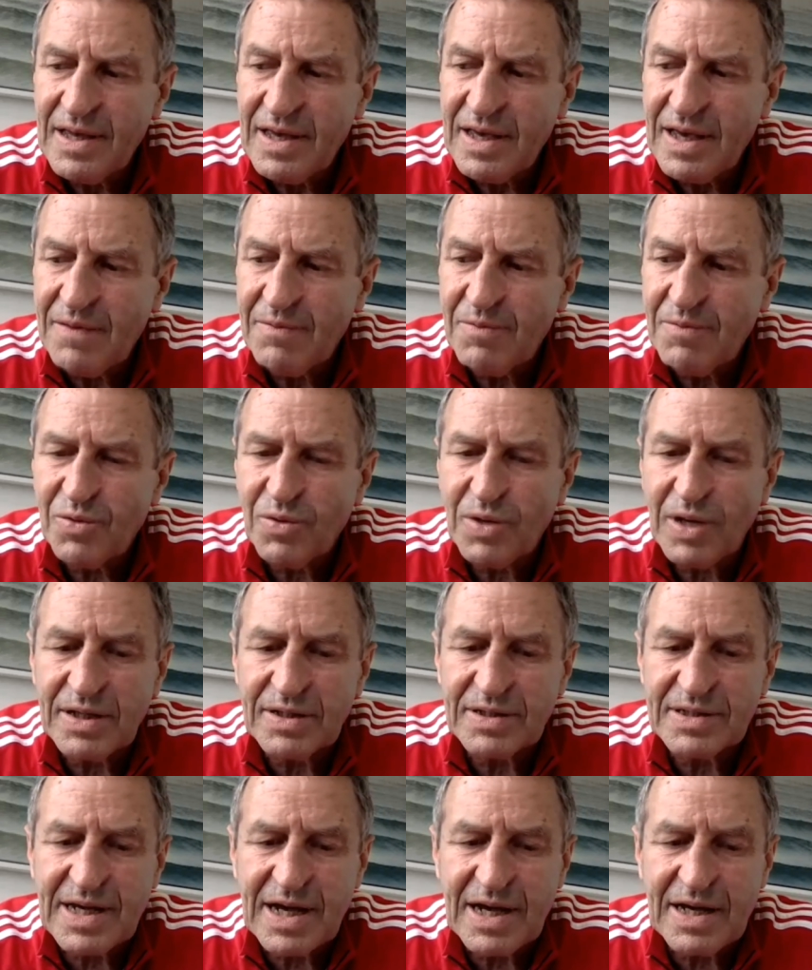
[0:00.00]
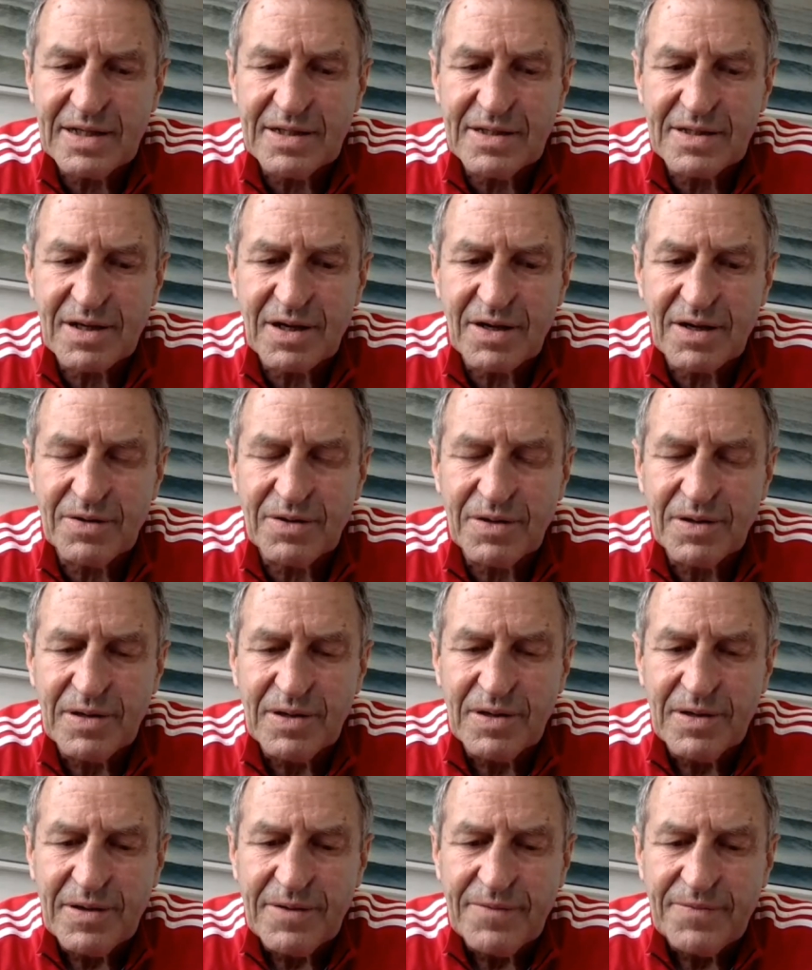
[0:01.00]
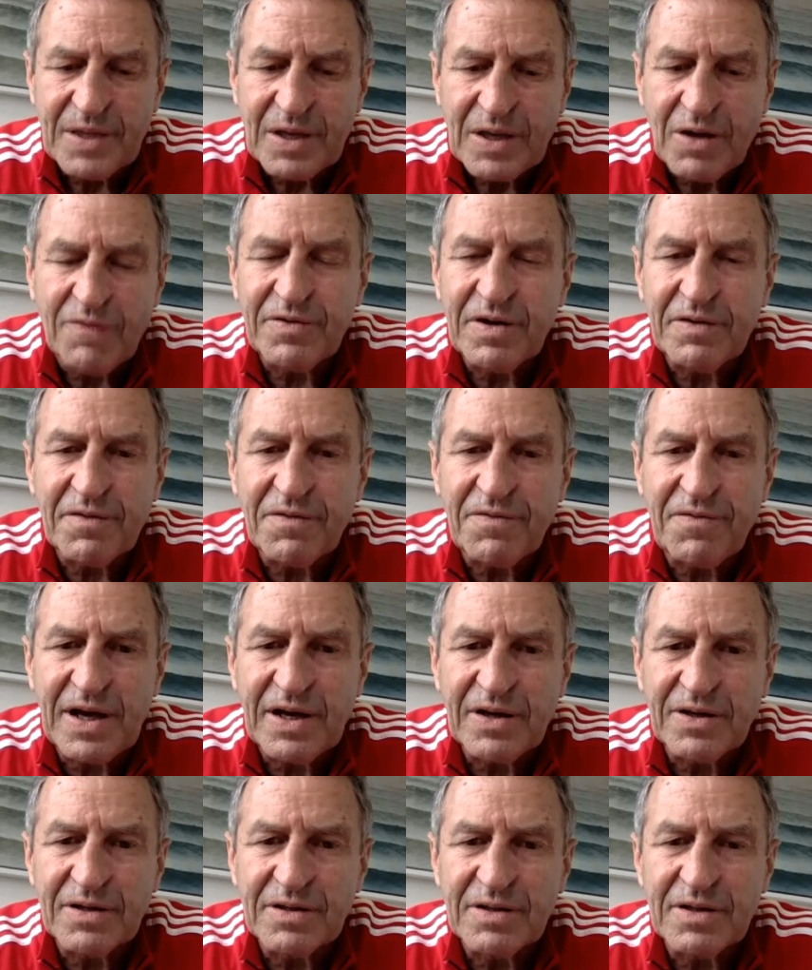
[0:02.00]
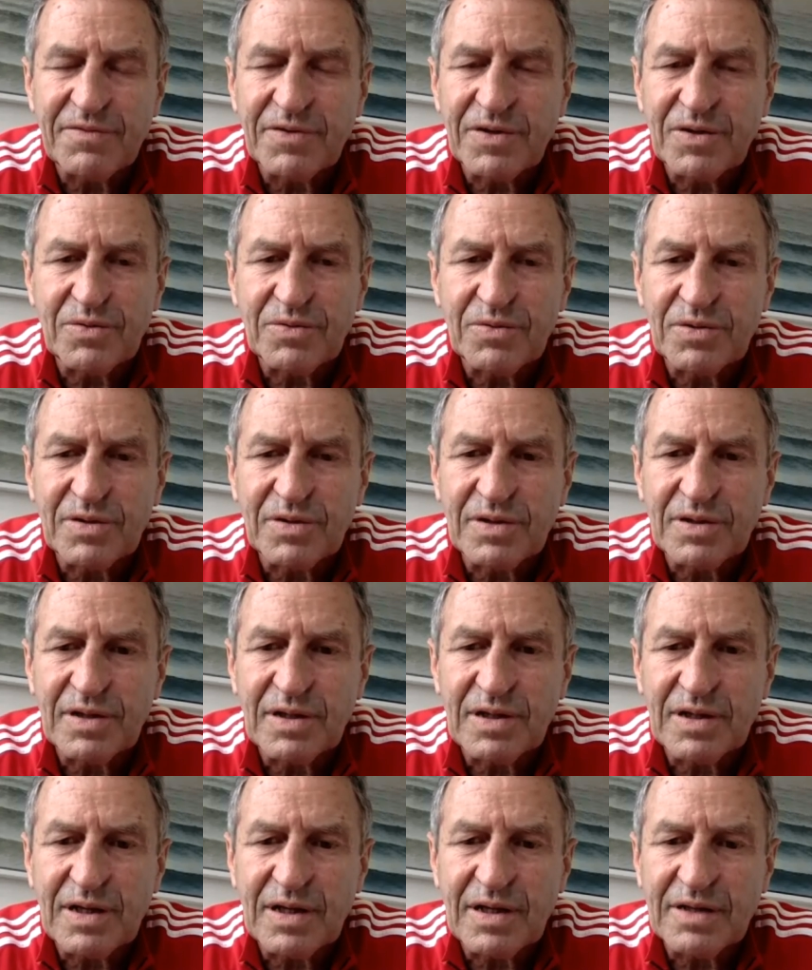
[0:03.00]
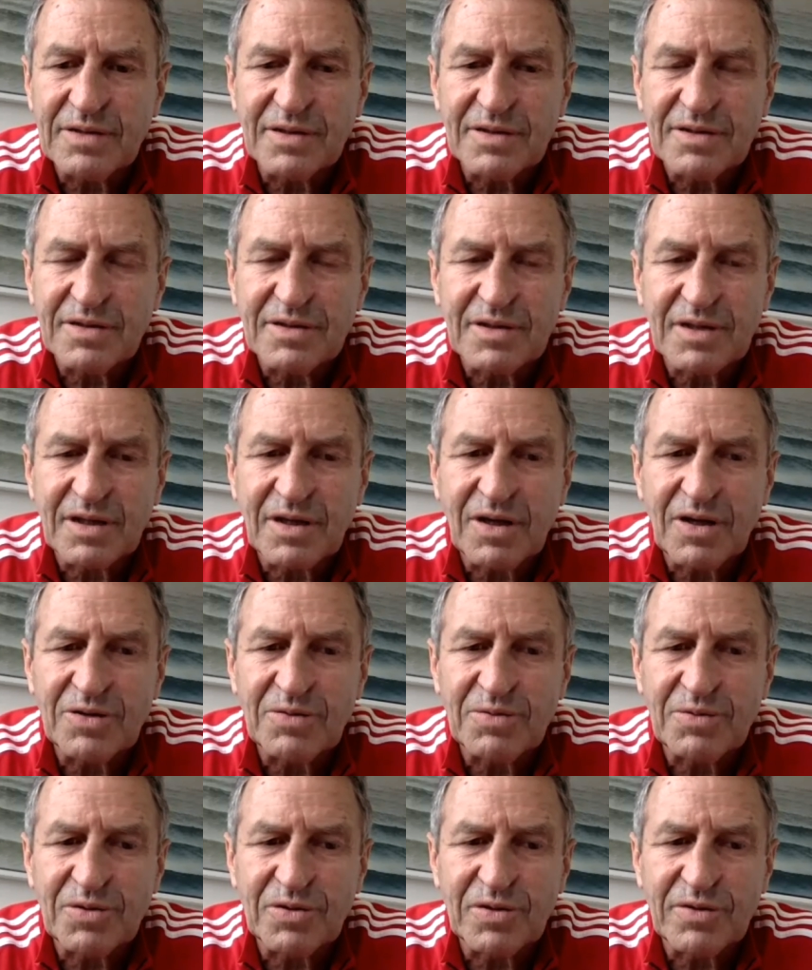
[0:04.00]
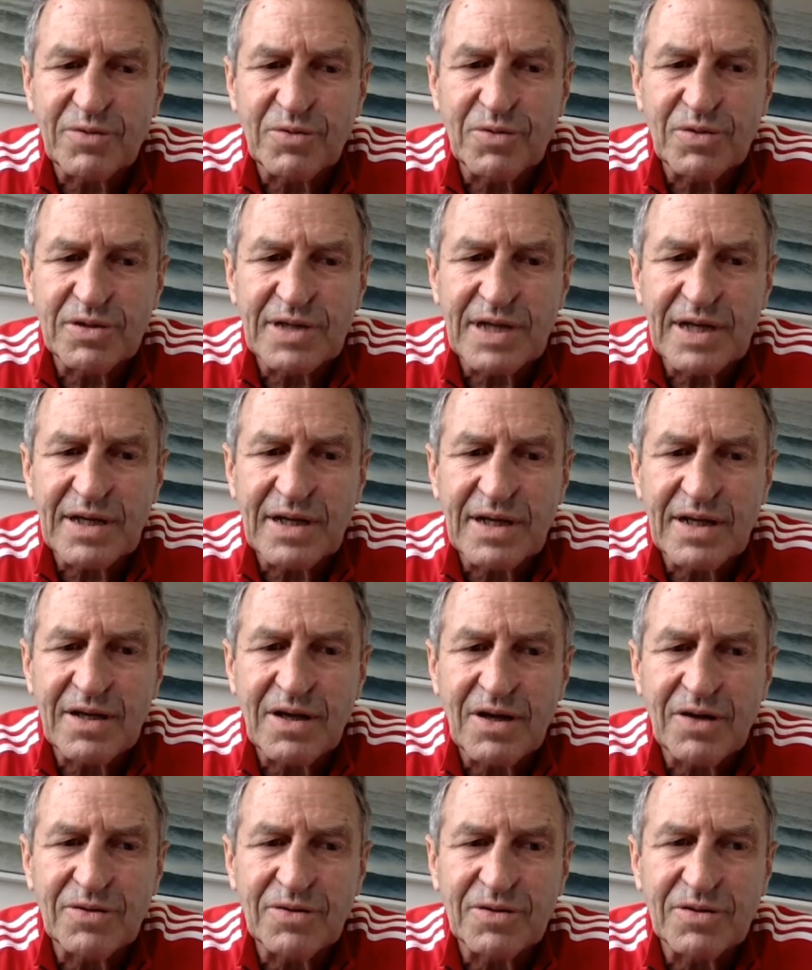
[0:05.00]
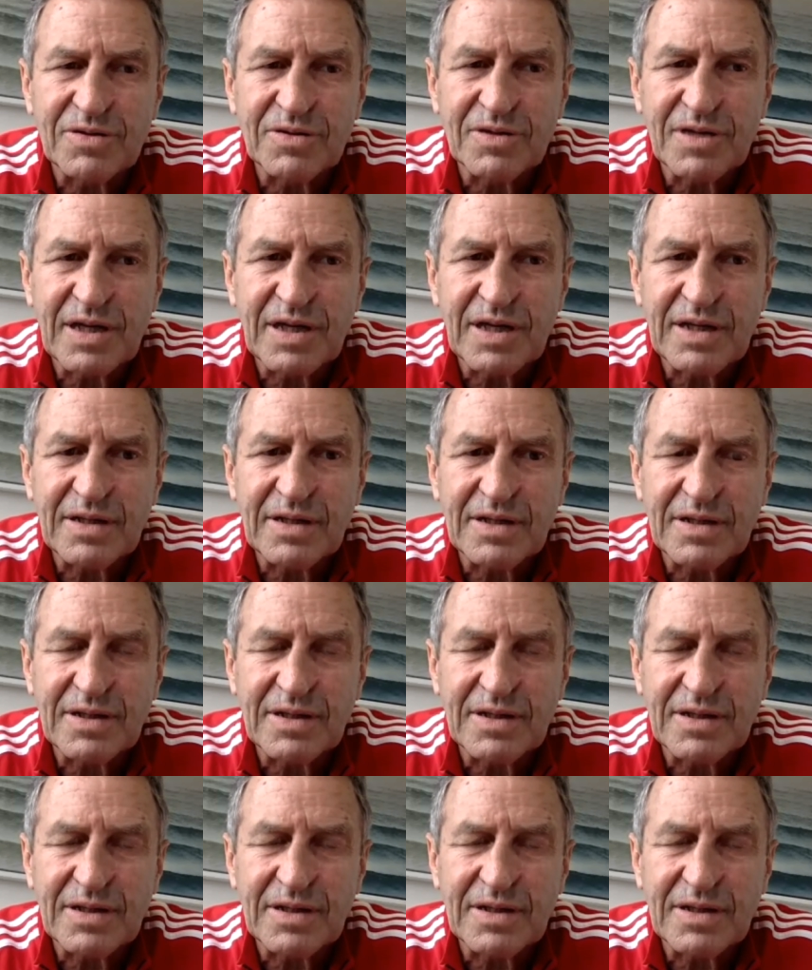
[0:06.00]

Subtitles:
And we all had a say. So I've never found it difficult as an assistant coach because I've always had head coaches that